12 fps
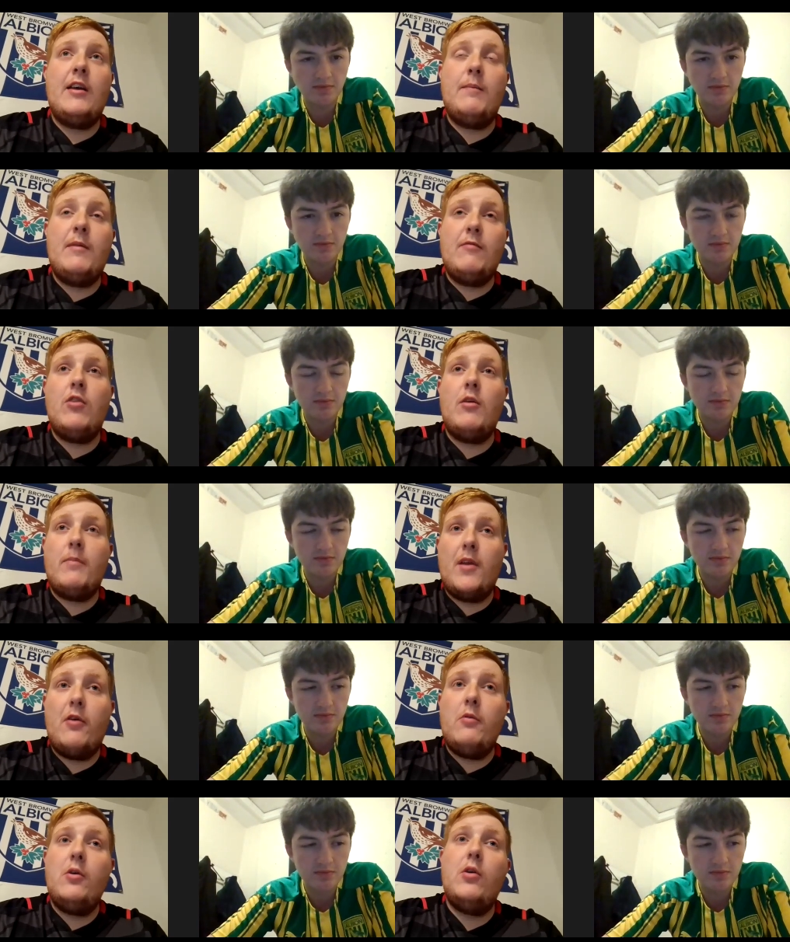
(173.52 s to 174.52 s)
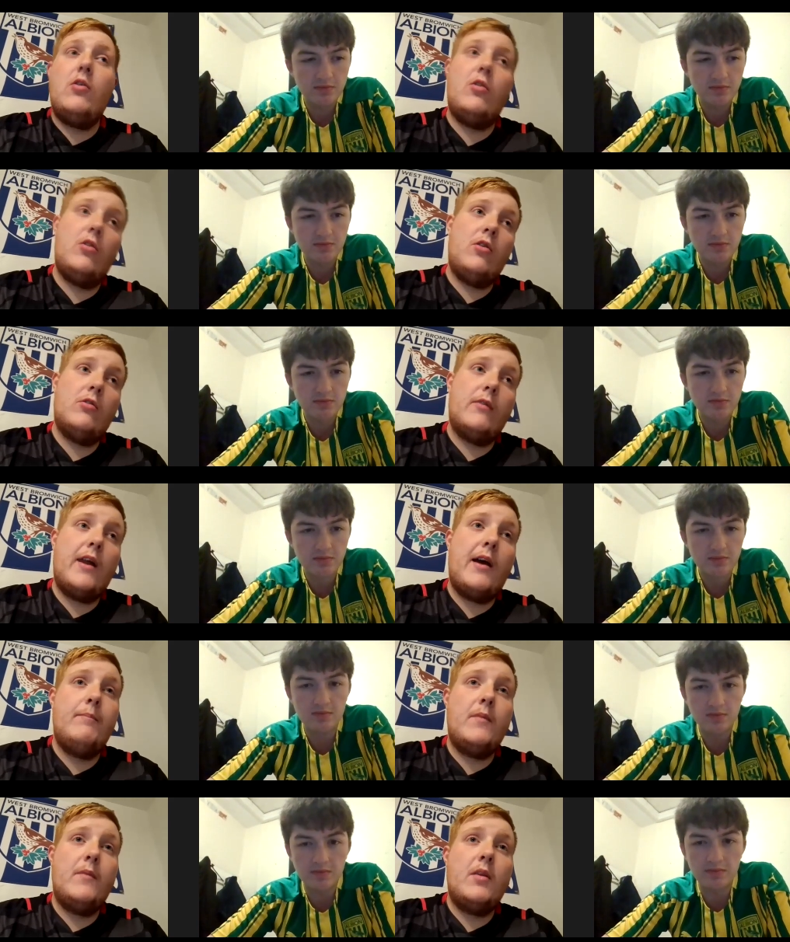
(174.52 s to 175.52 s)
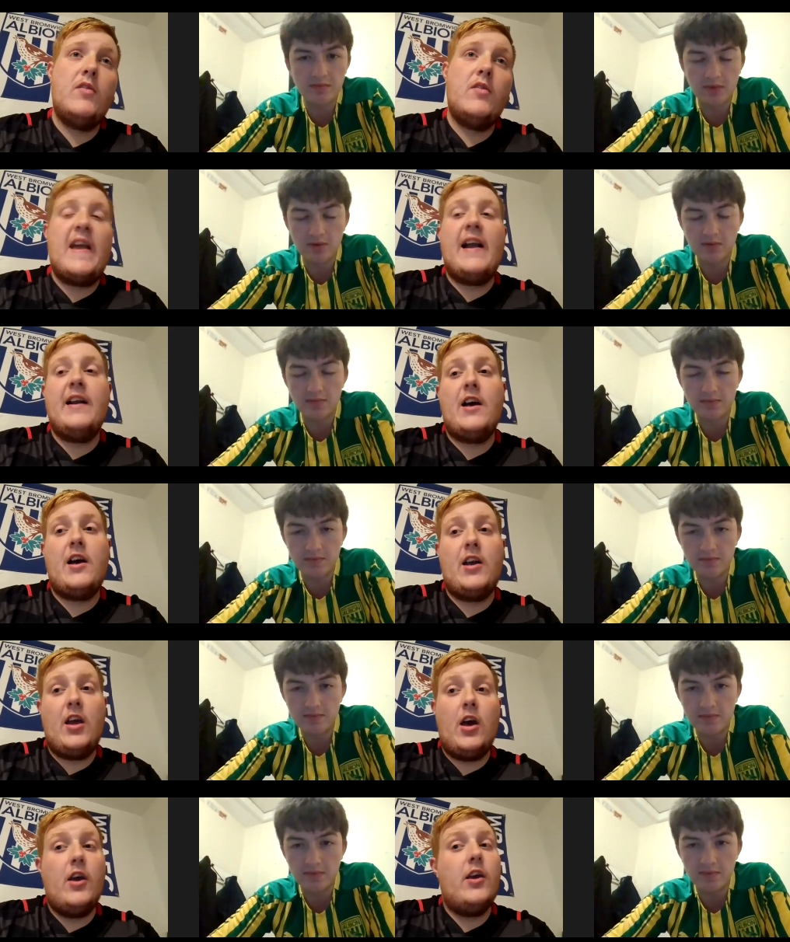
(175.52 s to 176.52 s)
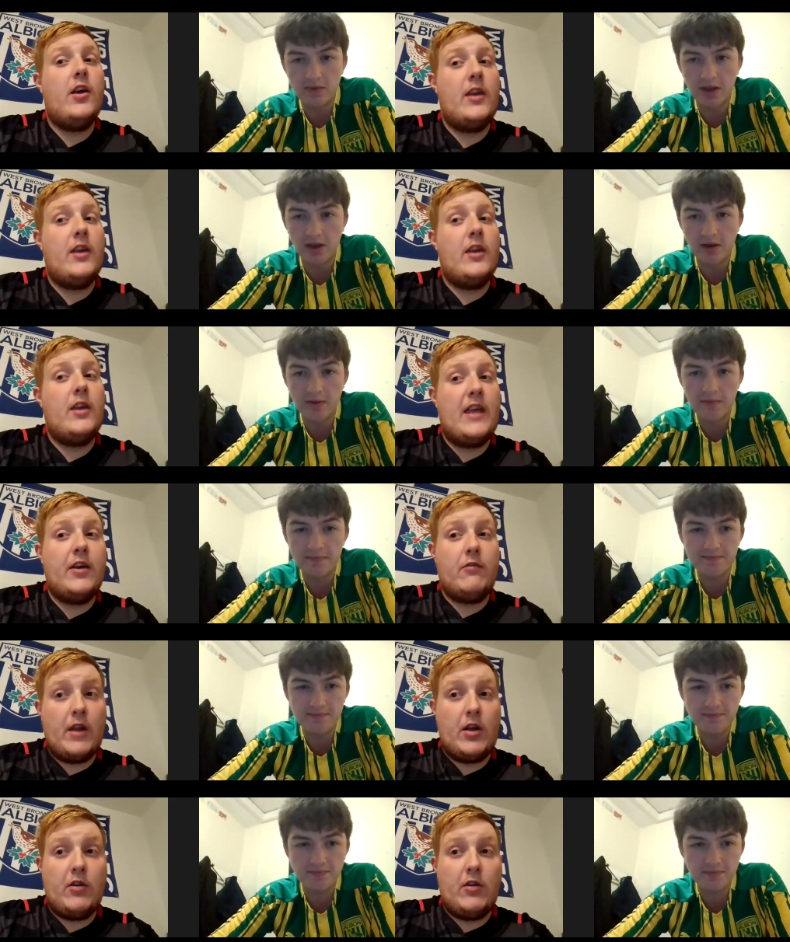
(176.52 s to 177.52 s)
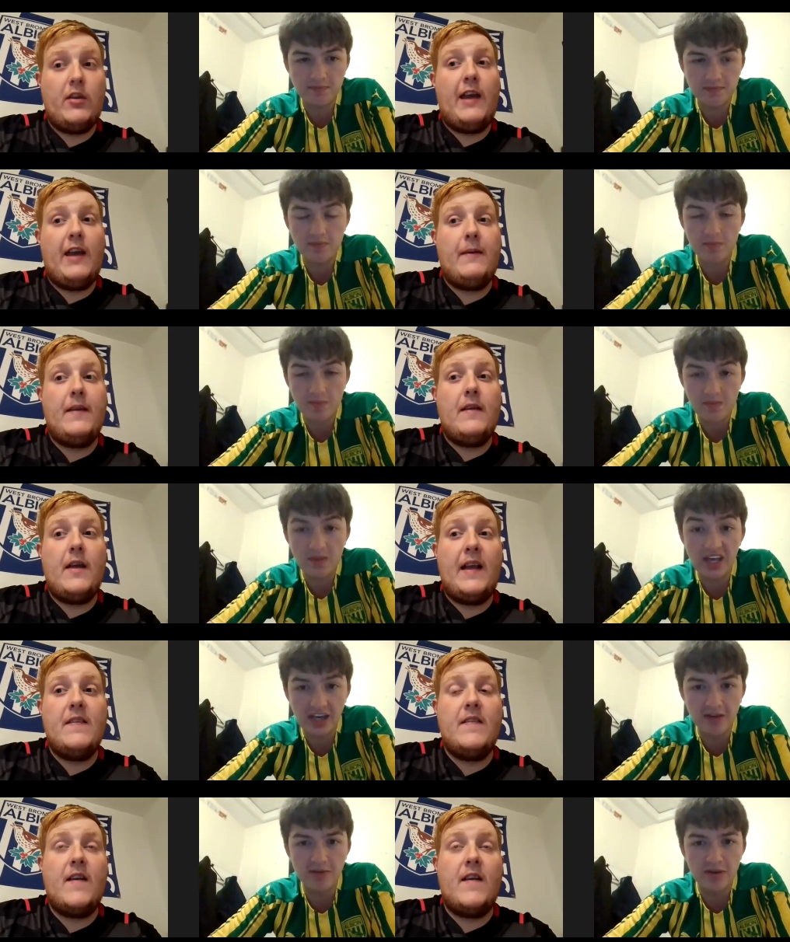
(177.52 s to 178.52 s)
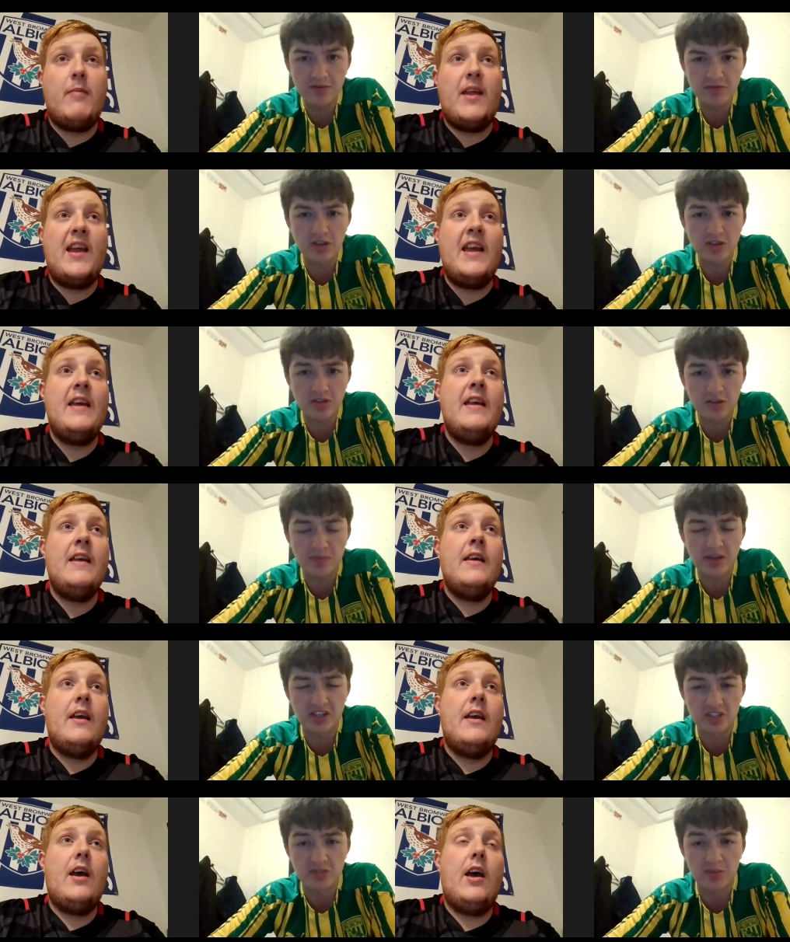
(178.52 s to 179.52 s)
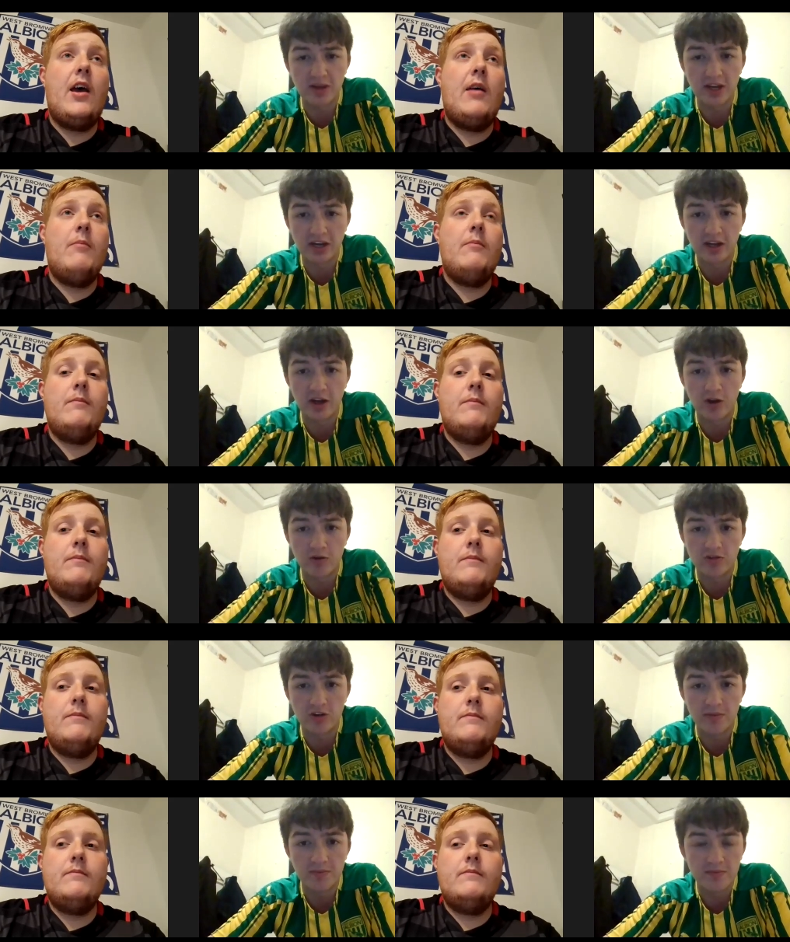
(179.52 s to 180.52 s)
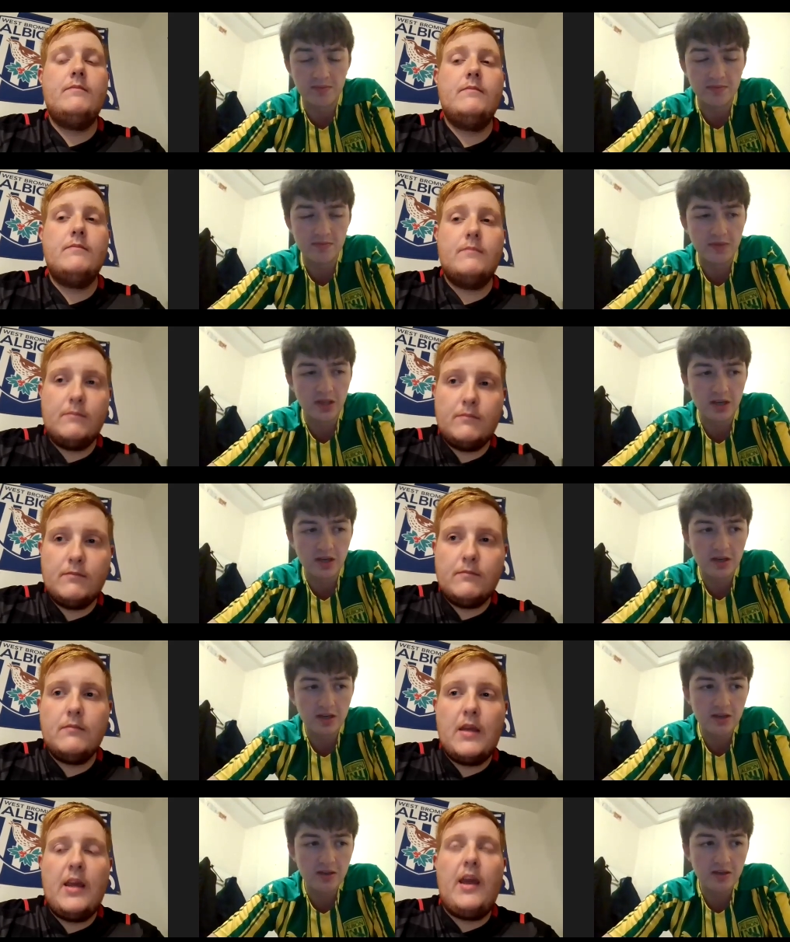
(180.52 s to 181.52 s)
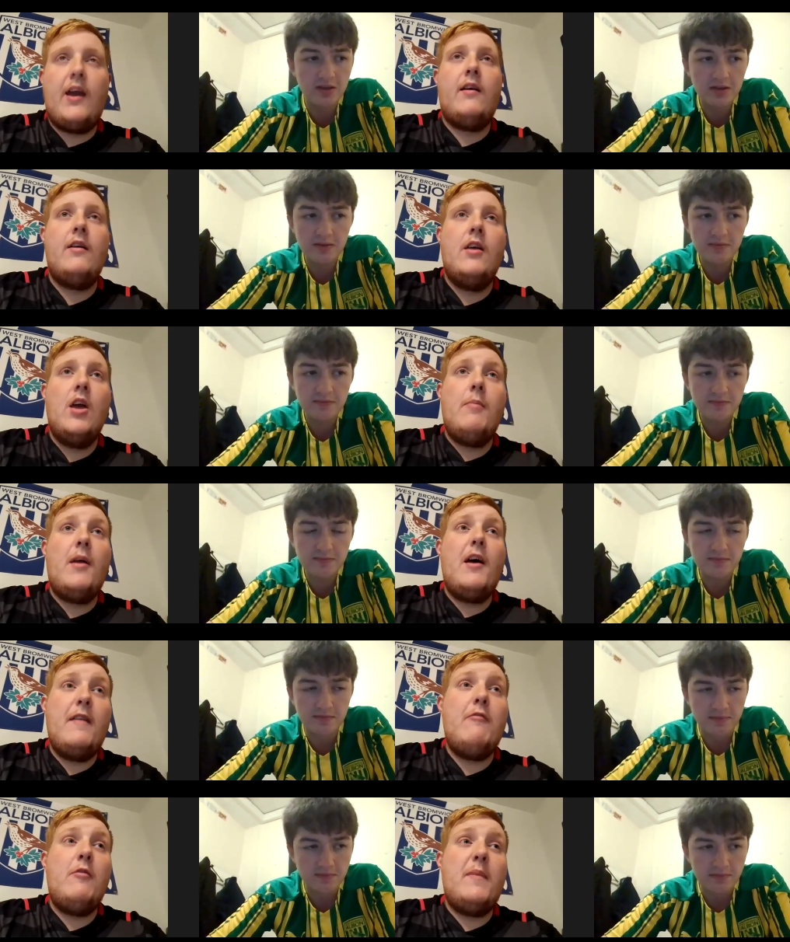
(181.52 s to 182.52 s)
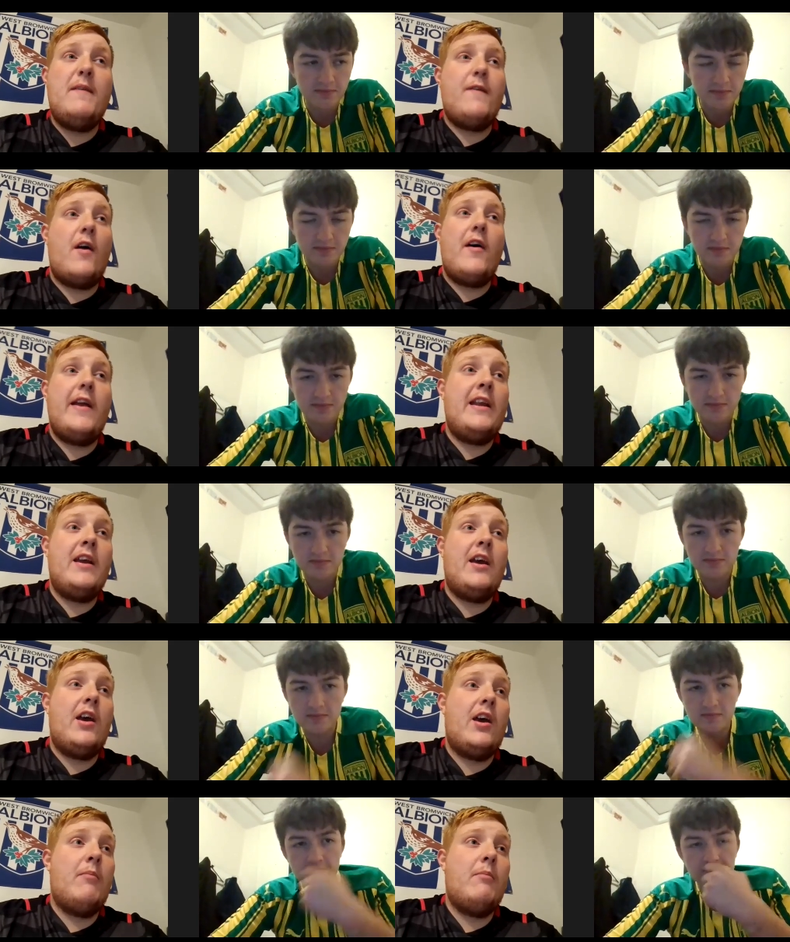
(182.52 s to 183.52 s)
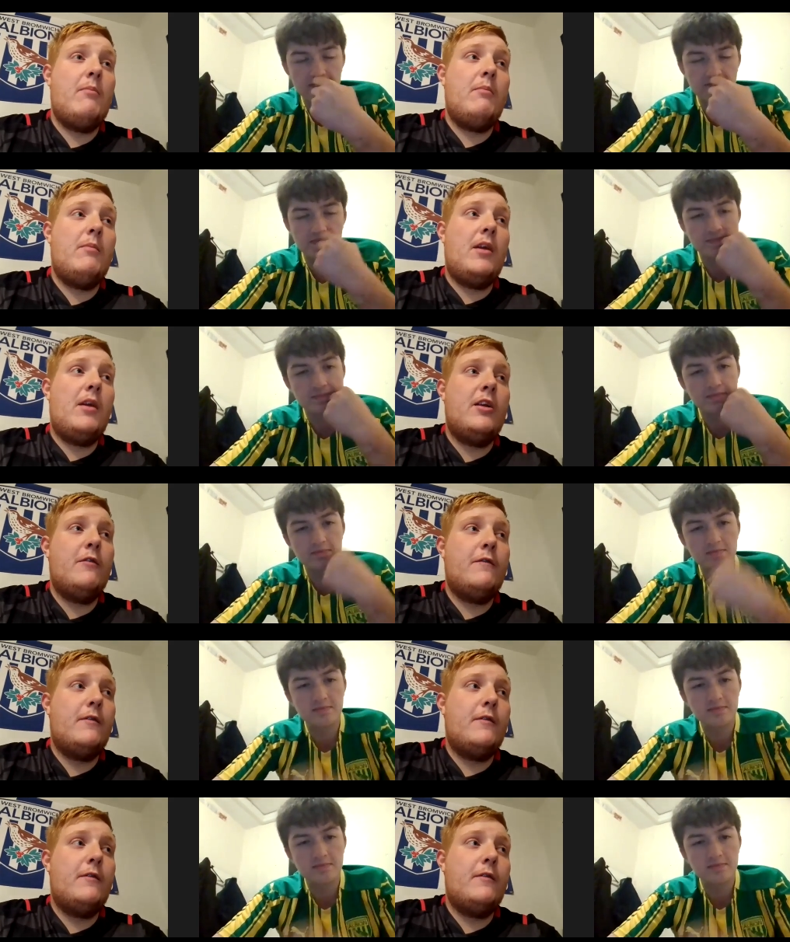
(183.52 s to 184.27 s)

Speaker 1: it'll be Robbo or um, Diangana. I heard he, he, had a really good game against Derby. He was the best
Speaker 2: he's um, played in a long time
Speaker 1: yeah, but I think we'll be fine. Um, I love